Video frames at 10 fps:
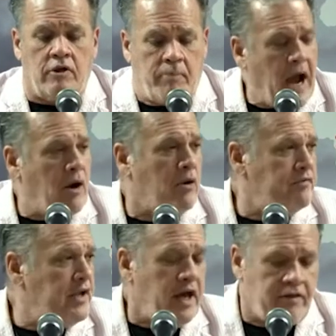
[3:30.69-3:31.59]
the power
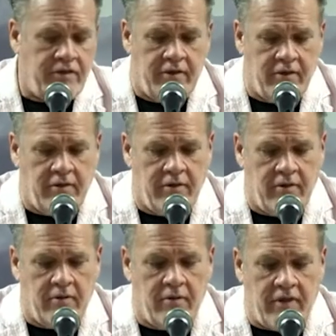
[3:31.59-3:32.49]
of death.
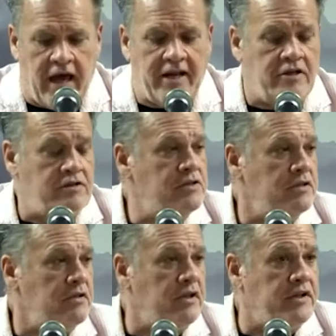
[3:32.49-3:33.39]
That is,
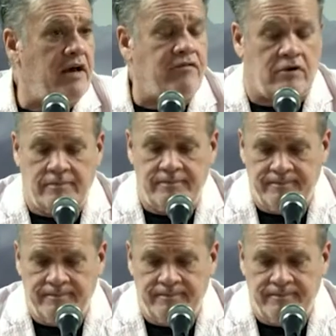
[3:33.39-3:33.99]
the devil.